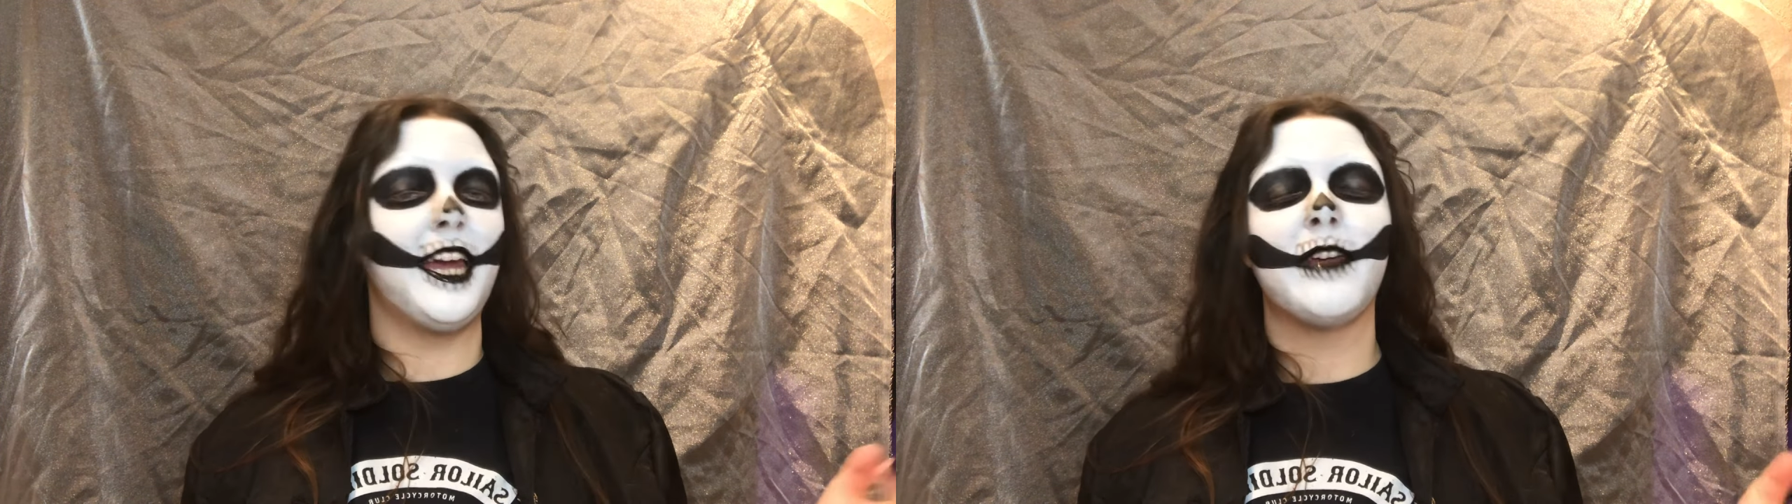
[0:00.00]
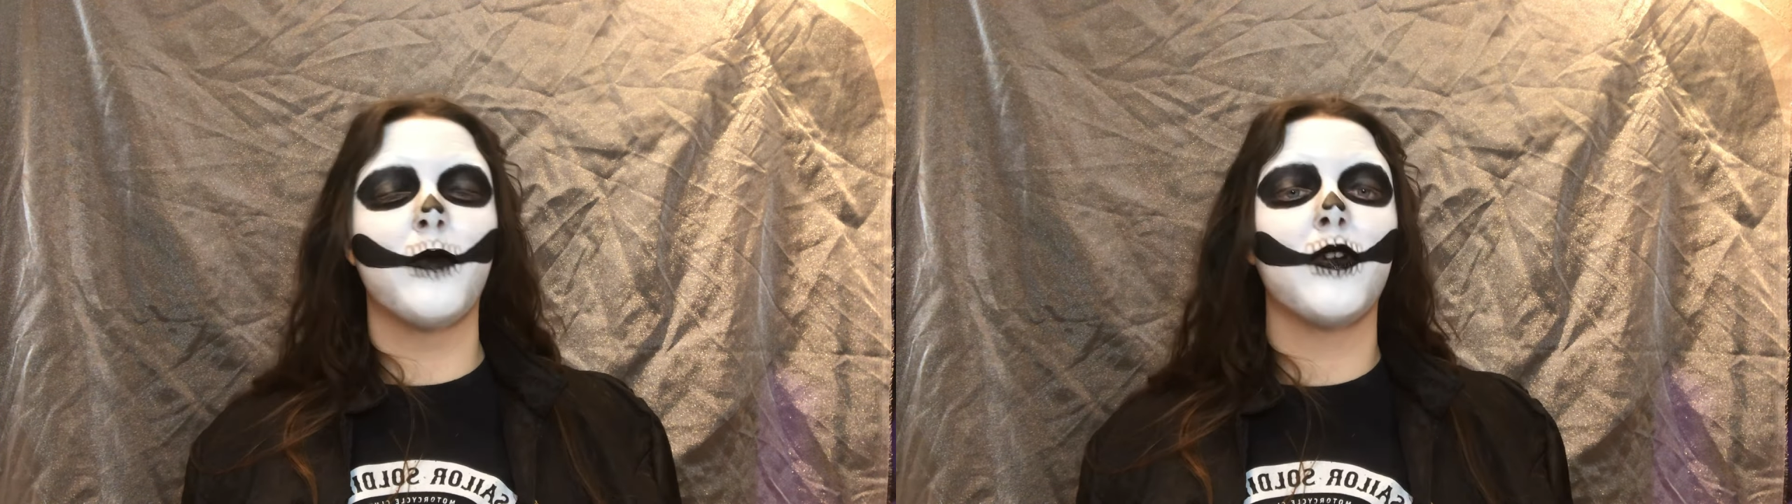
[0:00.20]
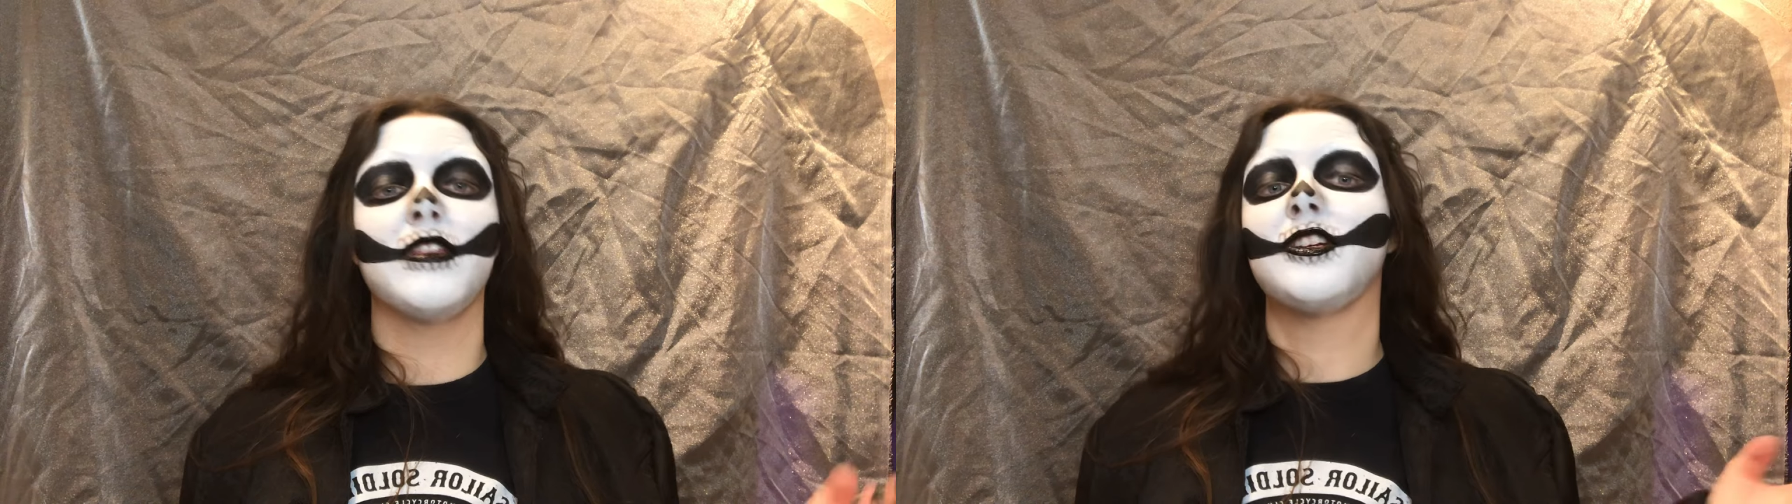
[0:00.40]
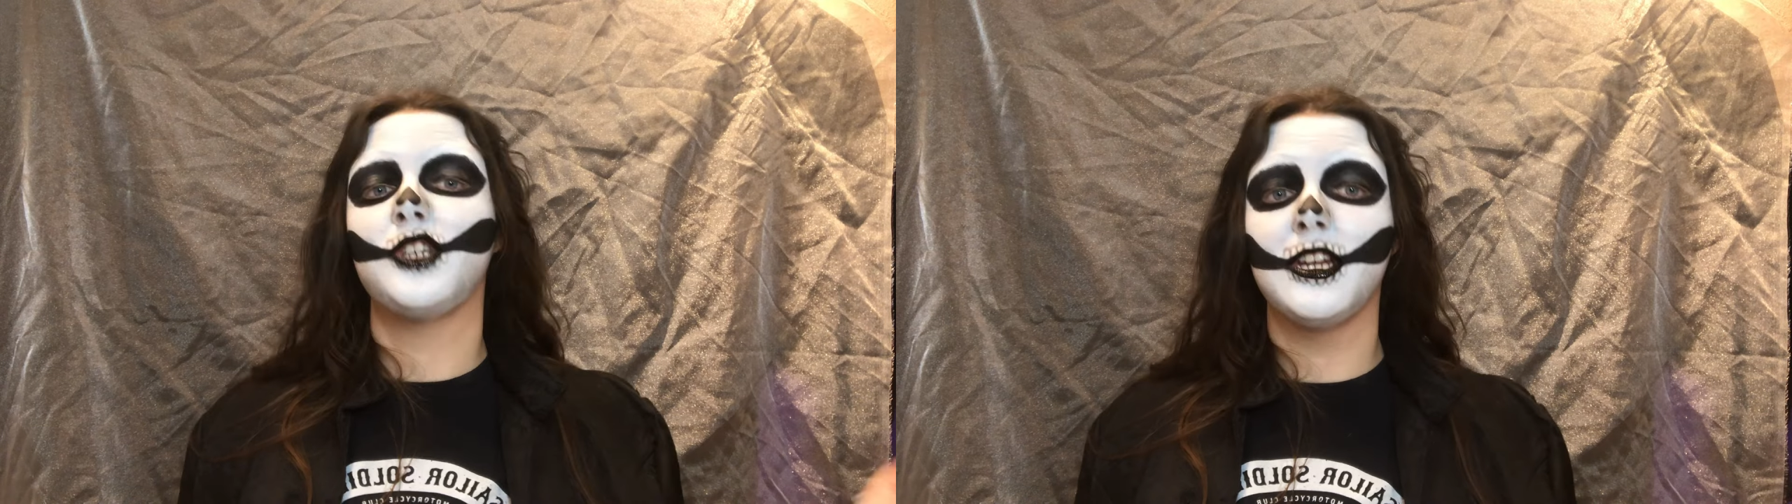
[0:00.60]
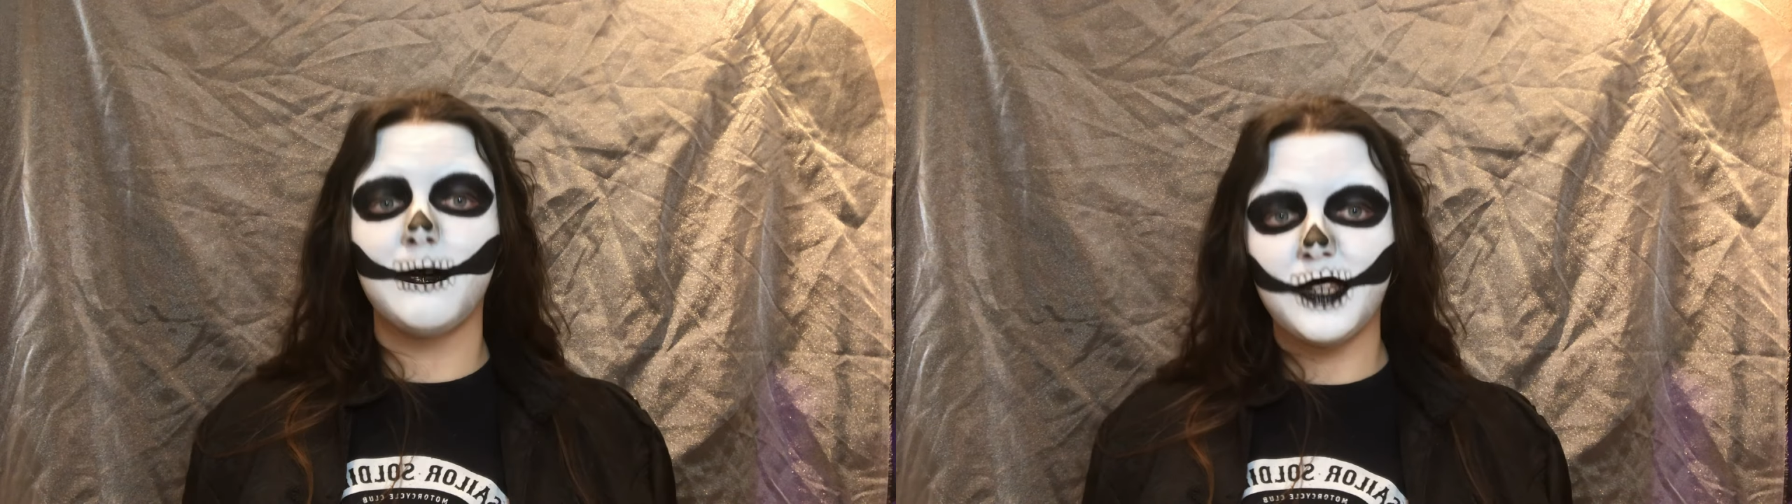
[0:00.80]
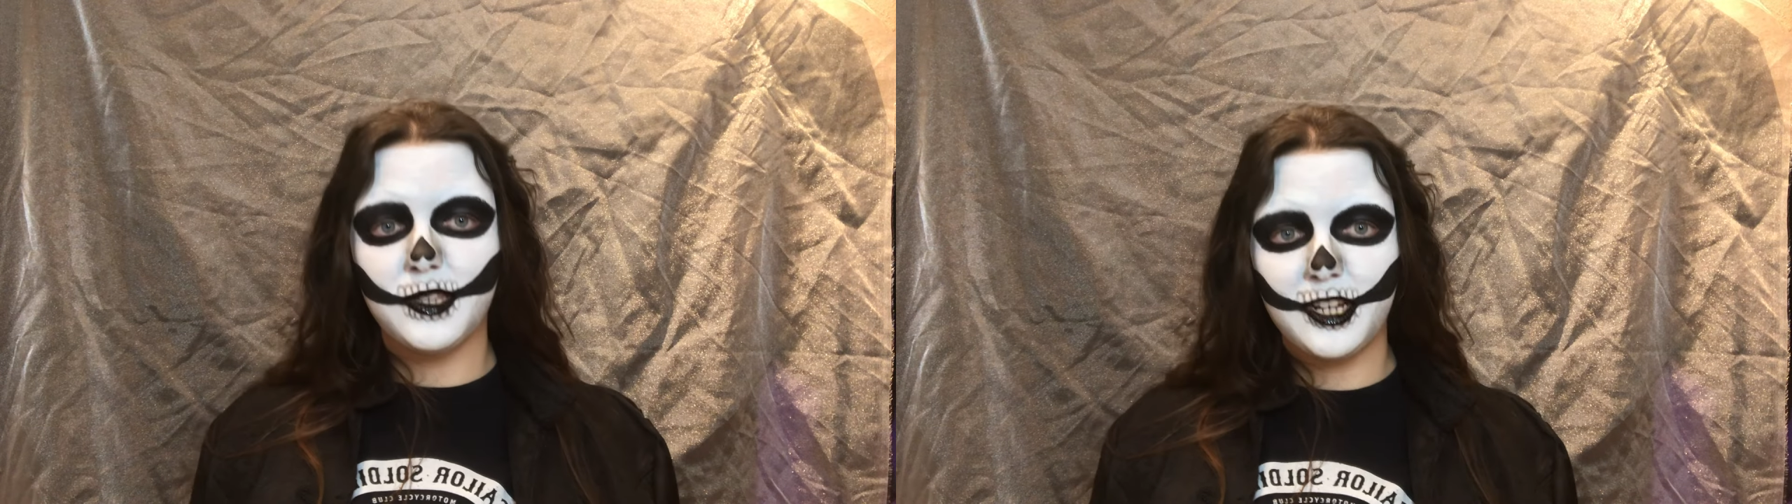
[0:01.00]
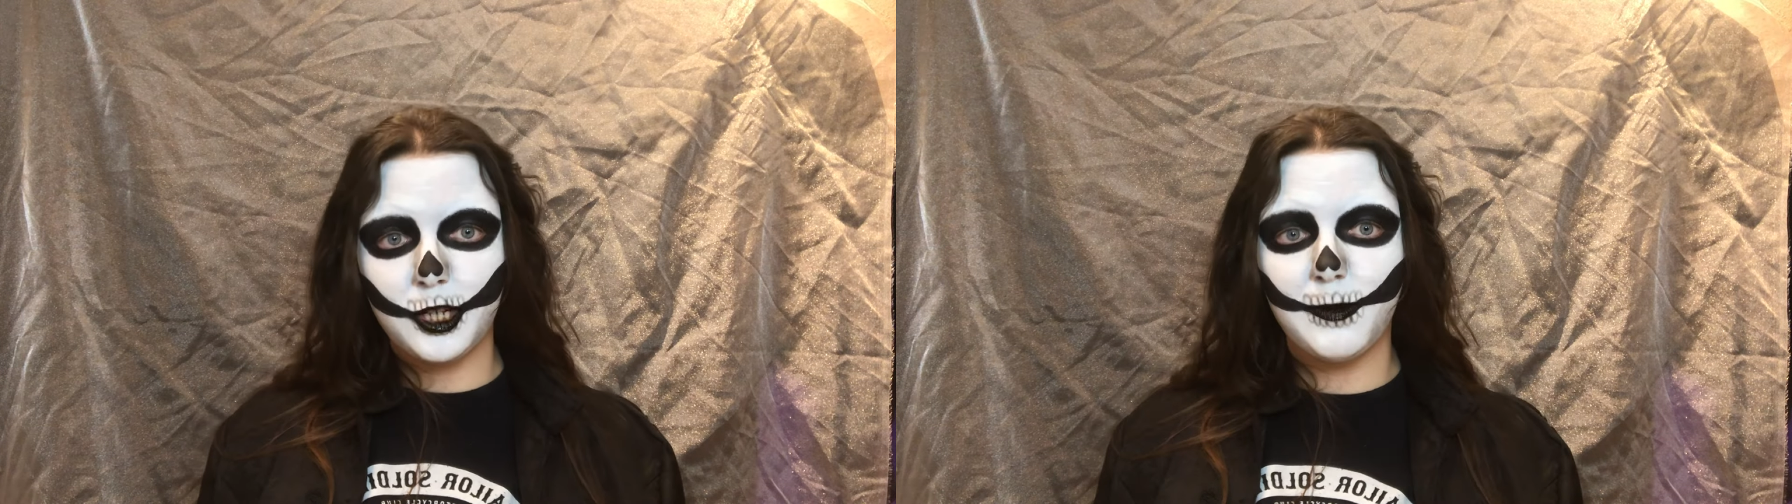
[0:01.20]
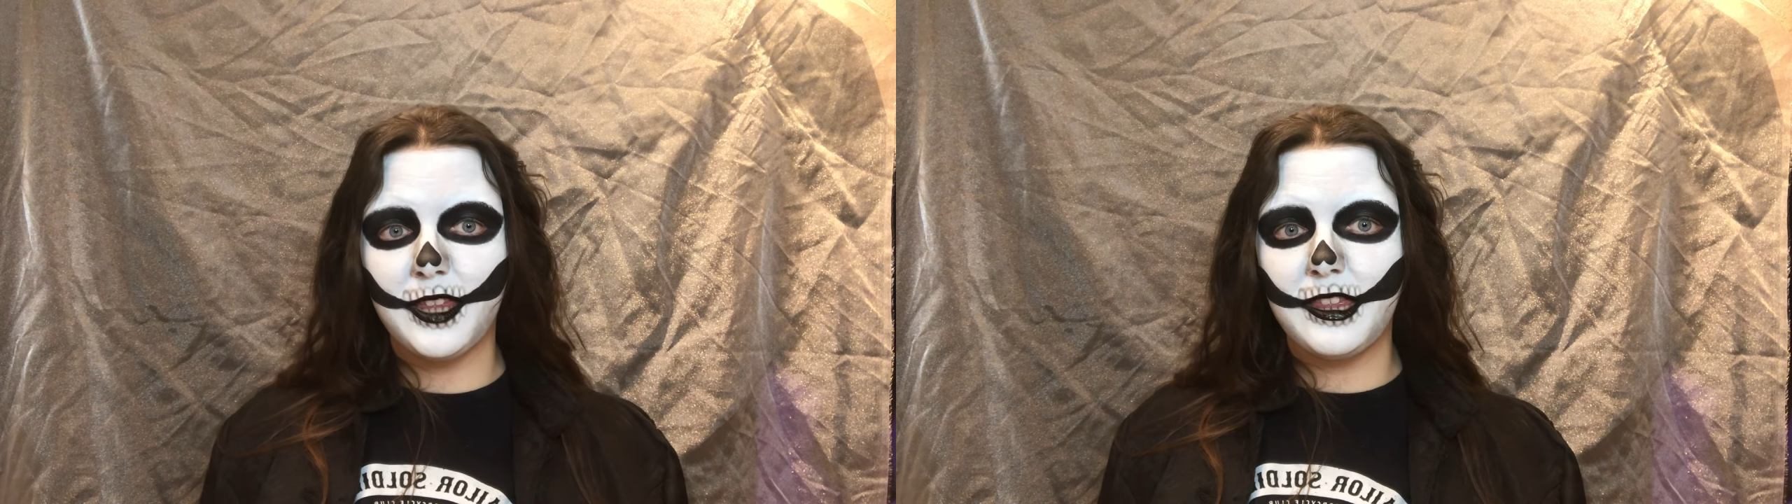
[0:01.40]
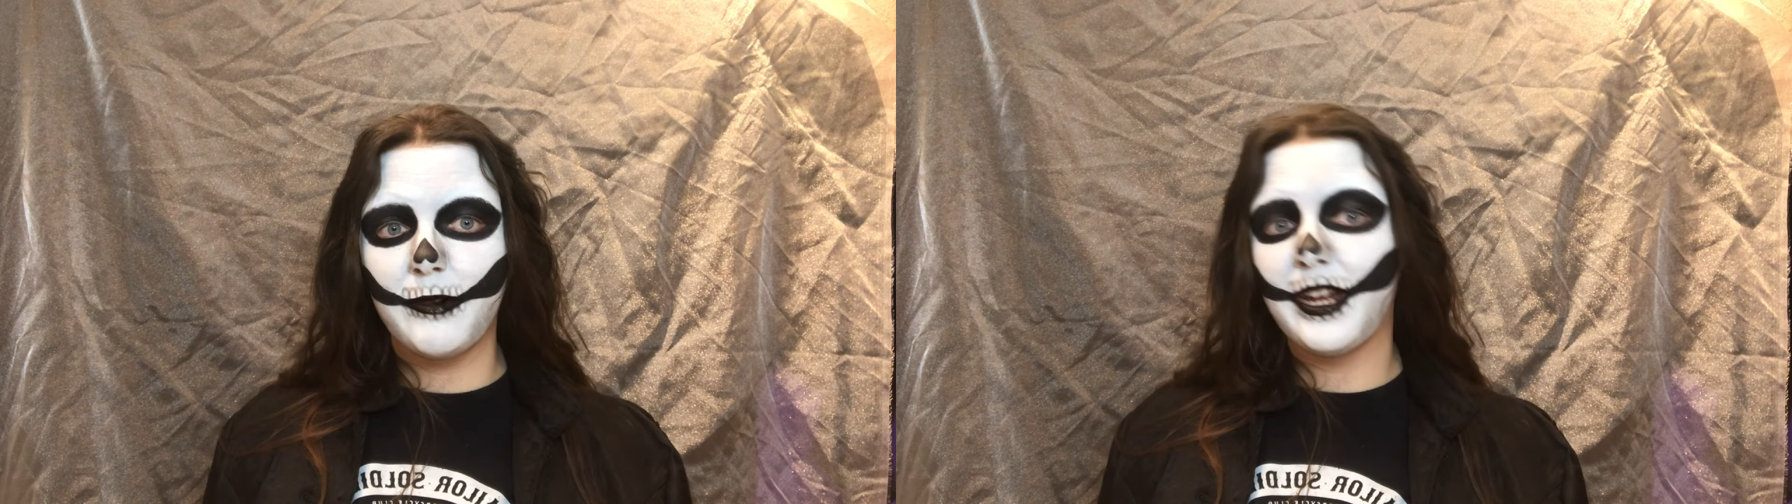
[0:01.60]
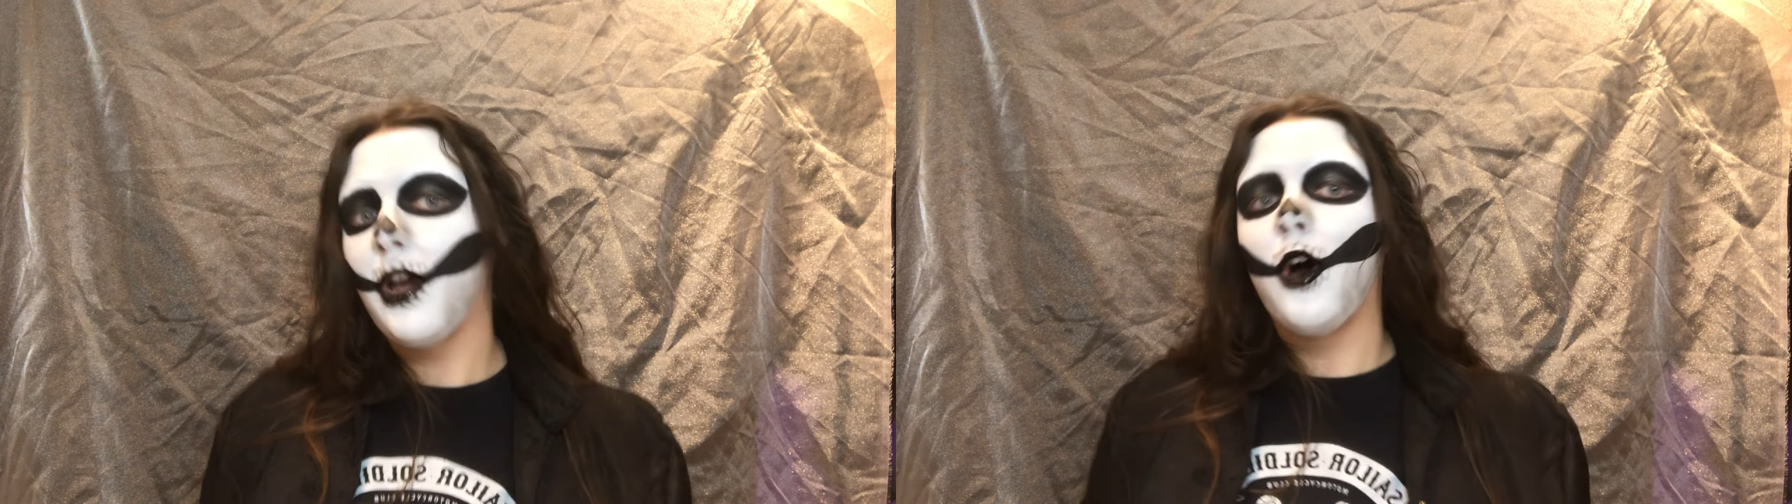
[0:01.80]
any more legitimacy to my
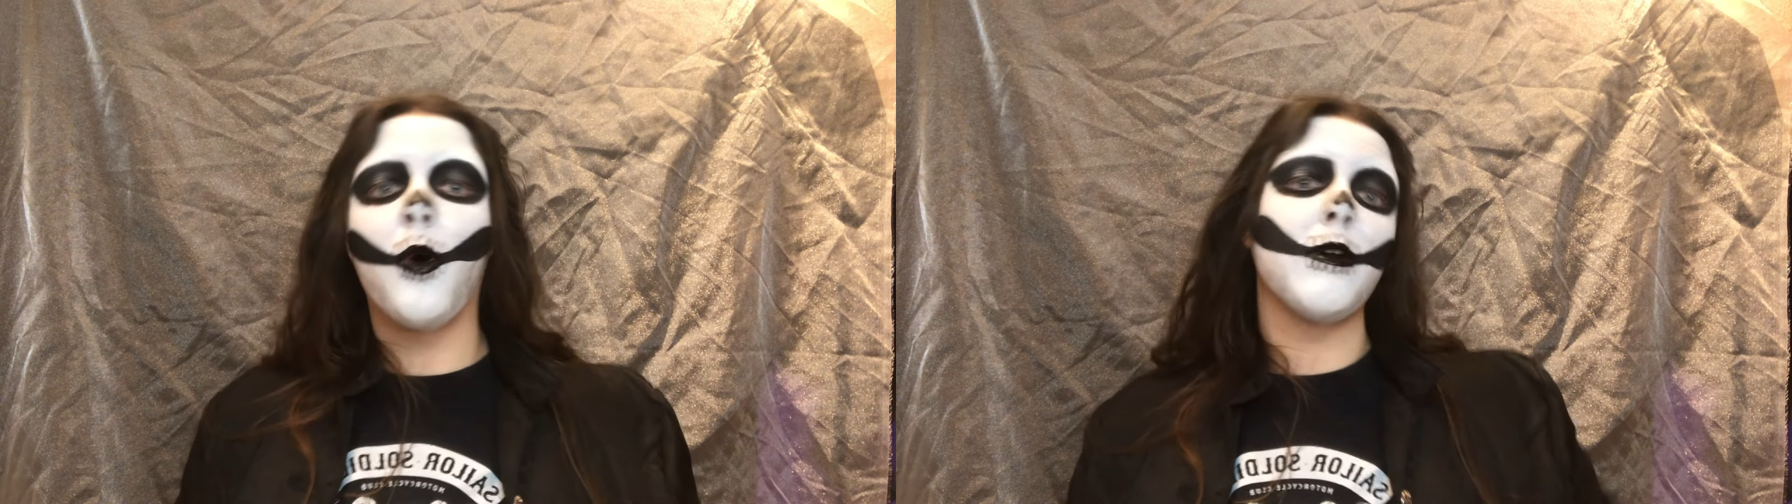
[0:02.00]
theory,